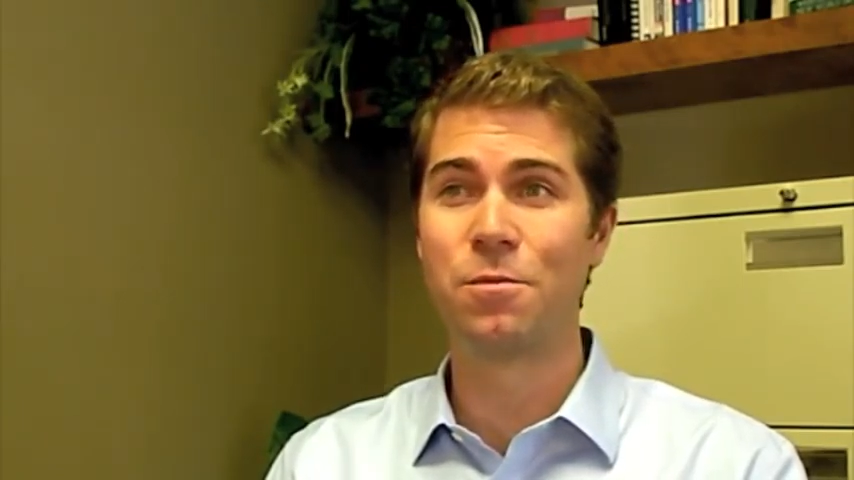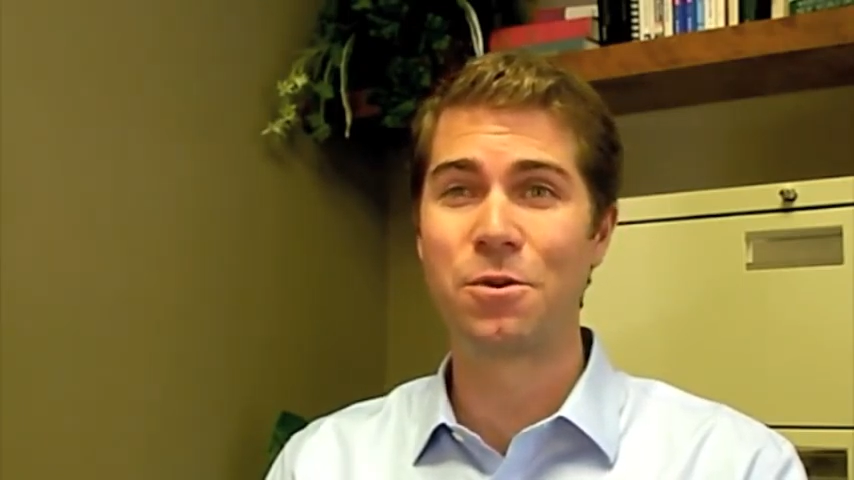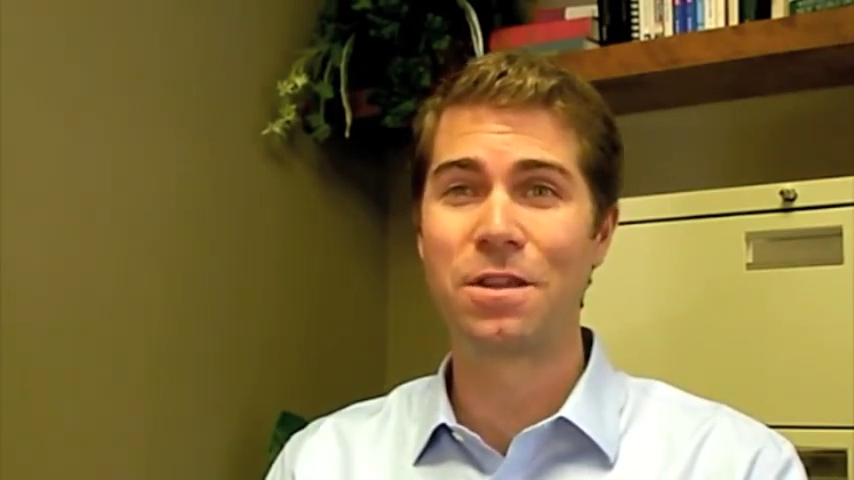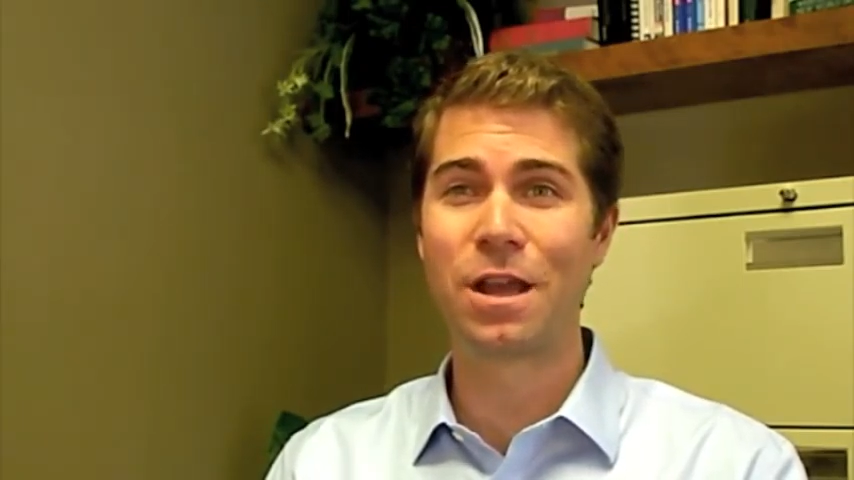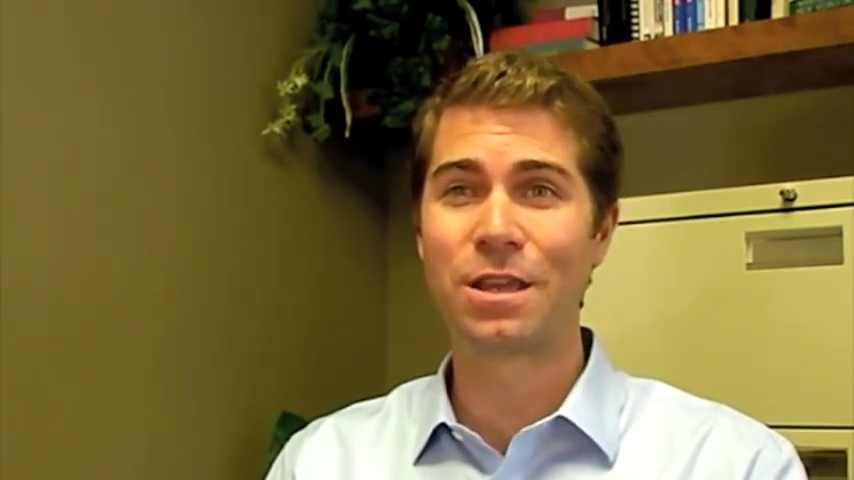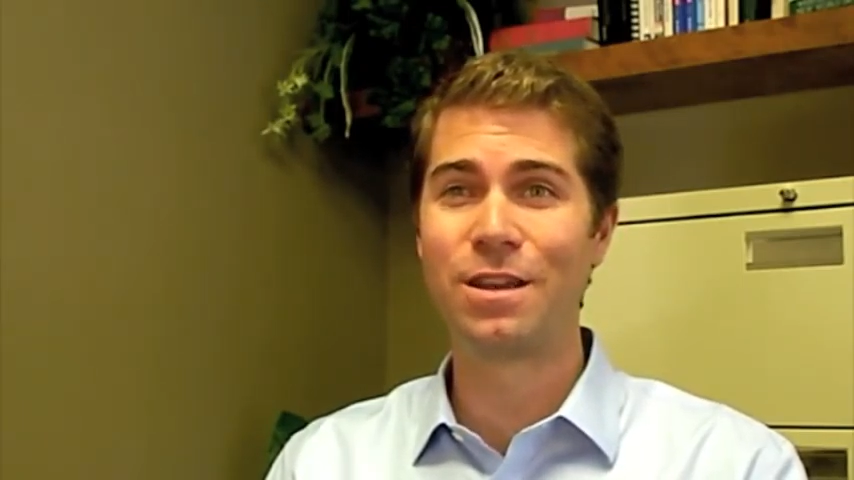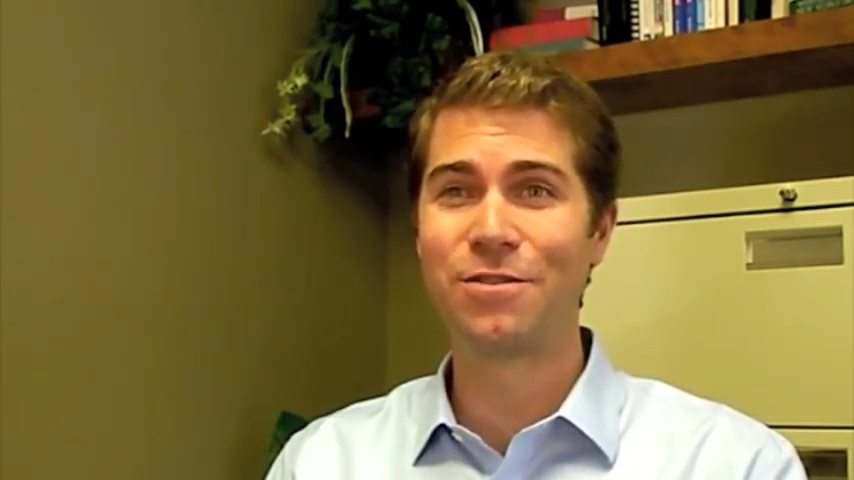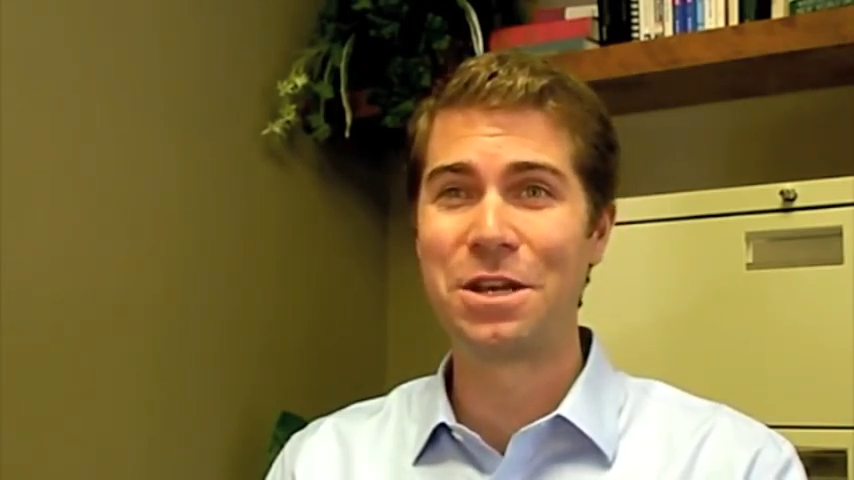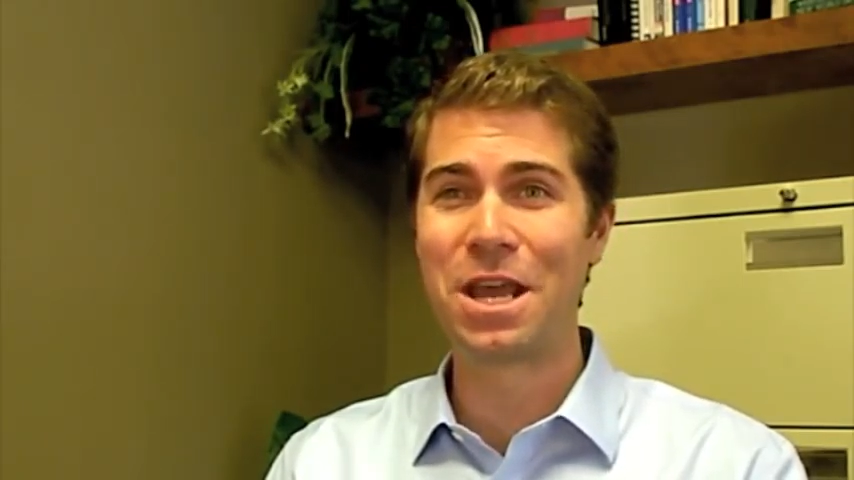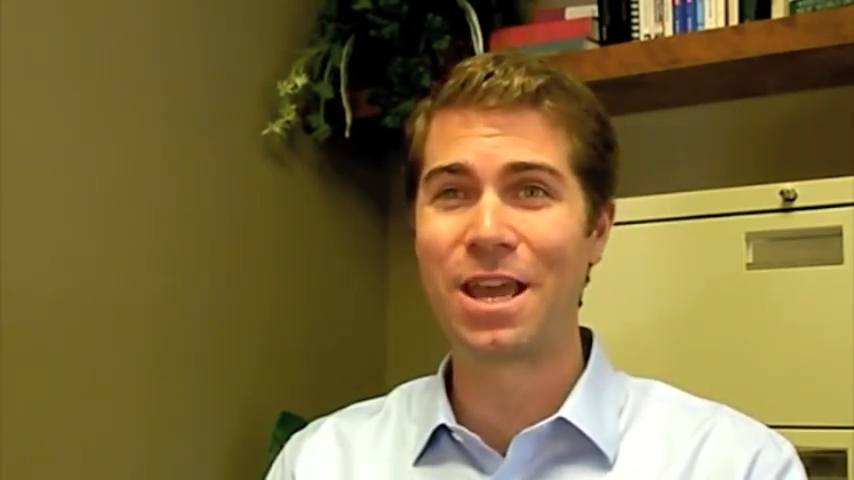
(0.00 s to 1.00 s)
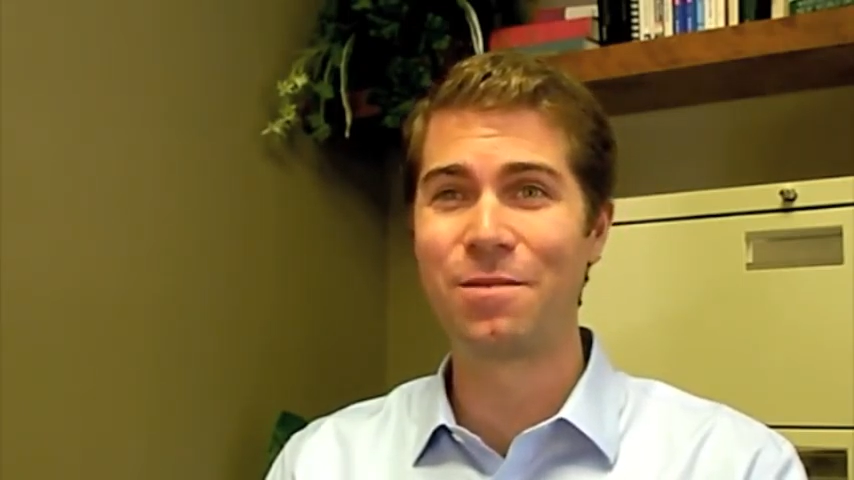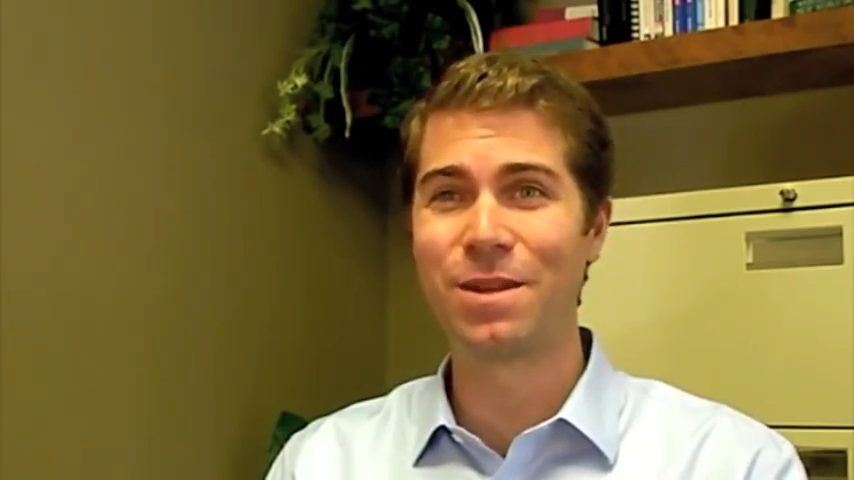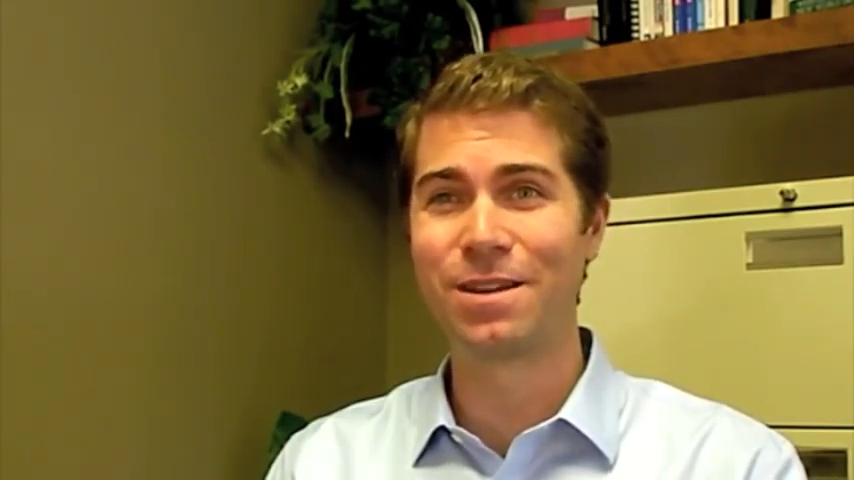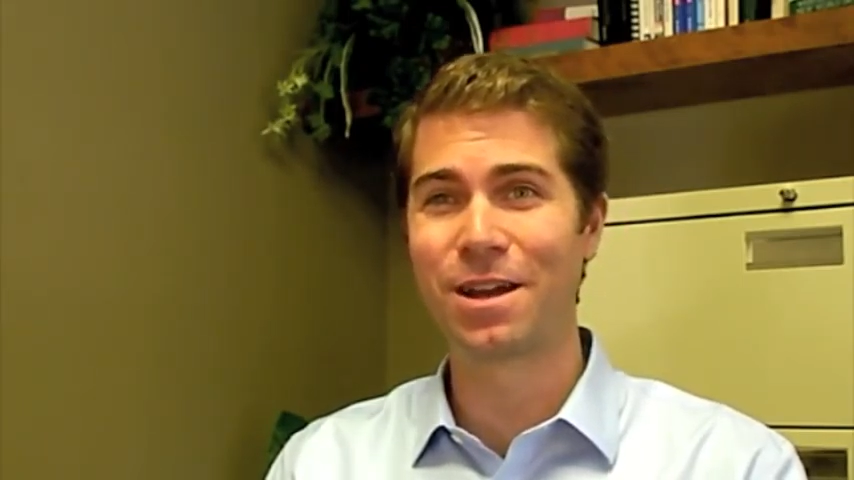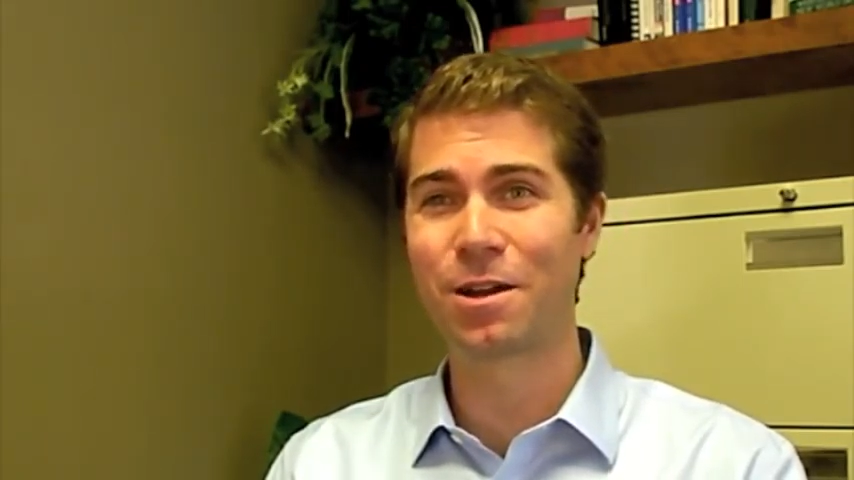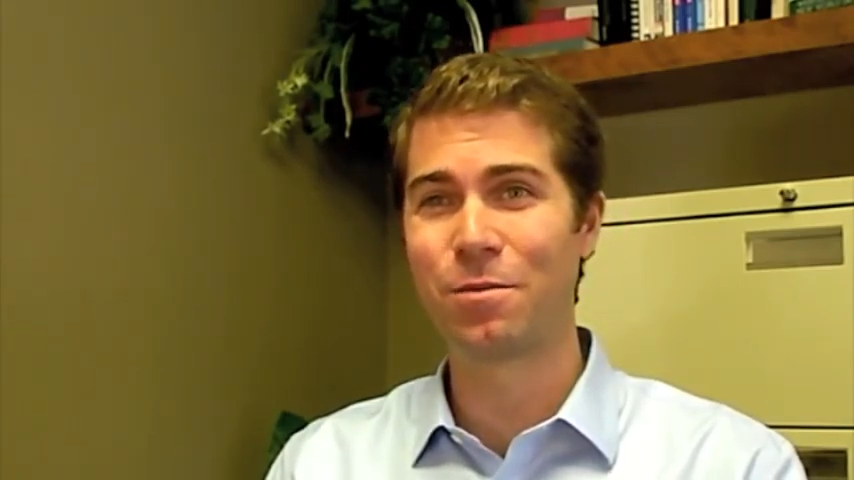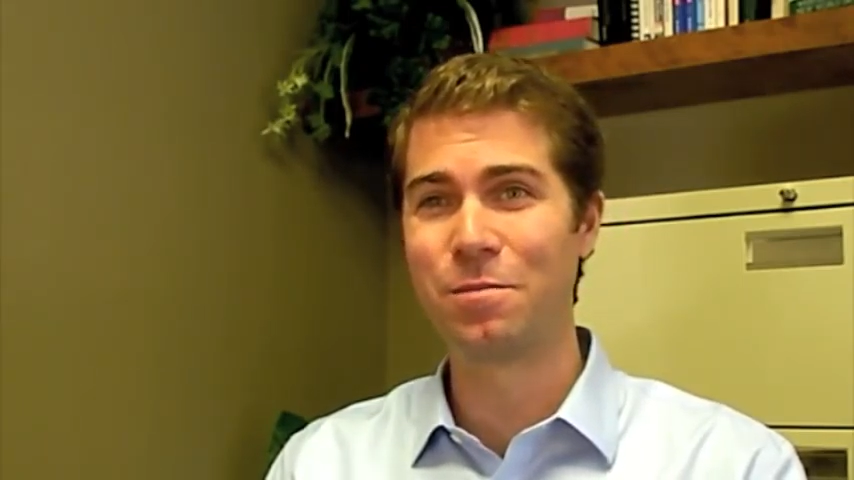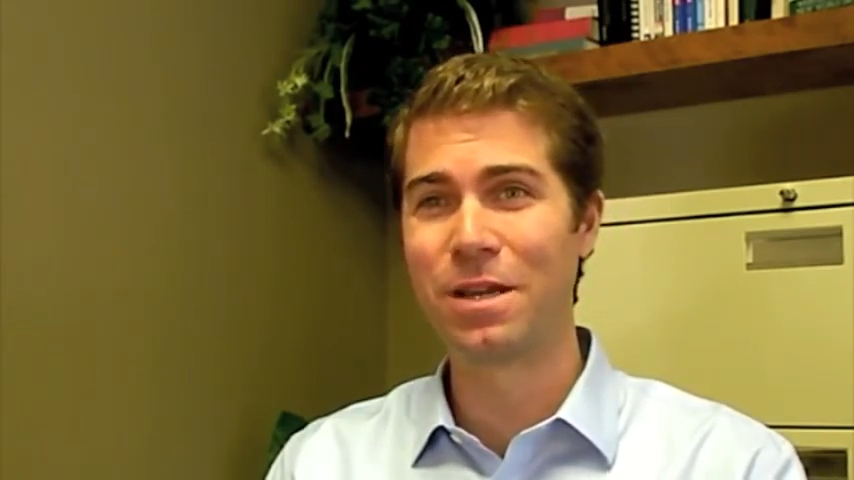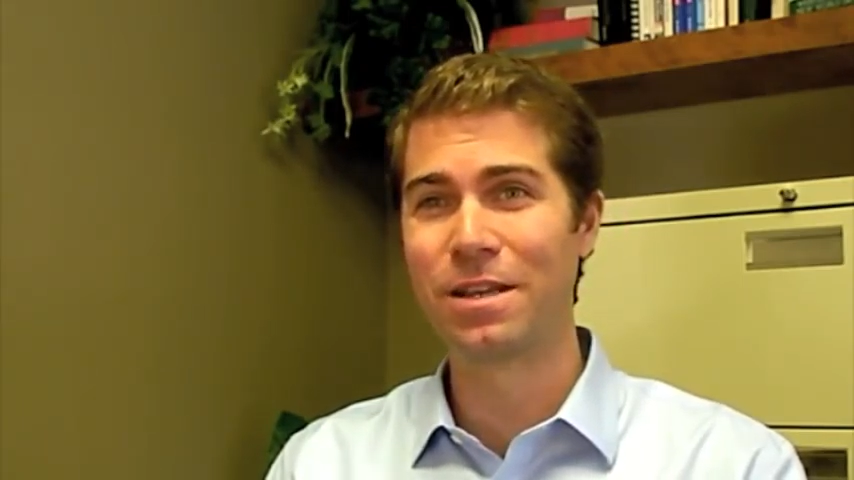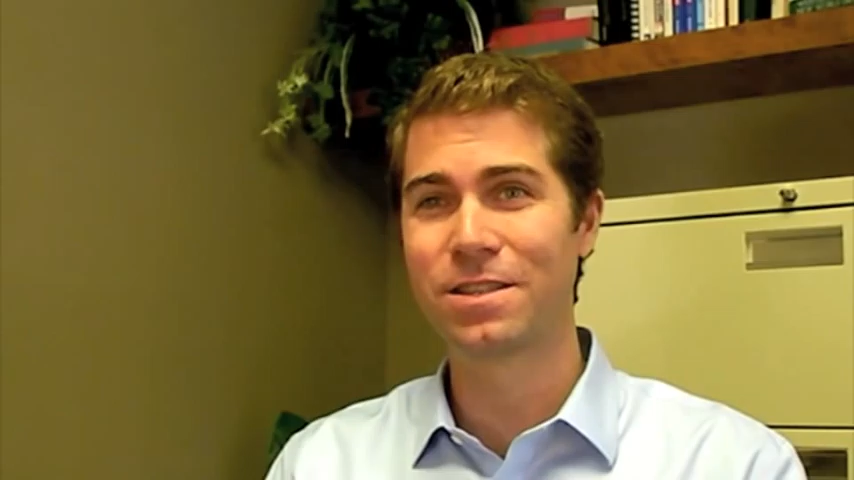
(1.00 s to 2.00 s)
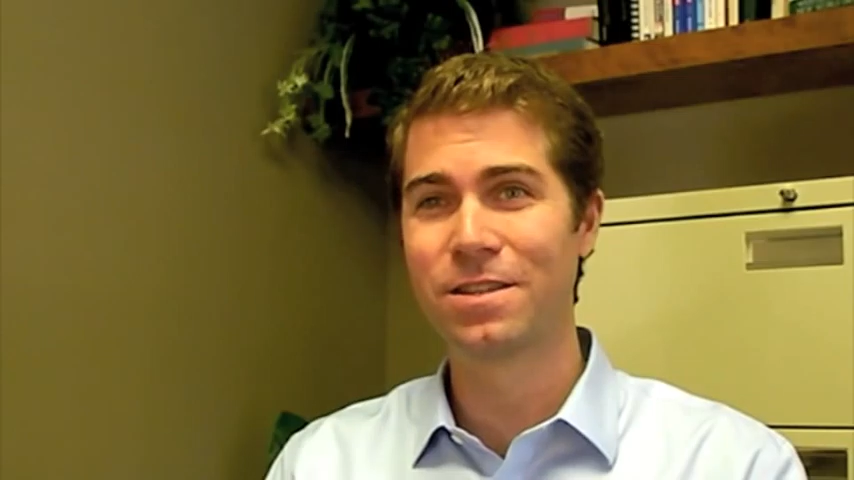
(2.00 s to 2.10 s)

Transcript: more than I could even name in a couple minutes.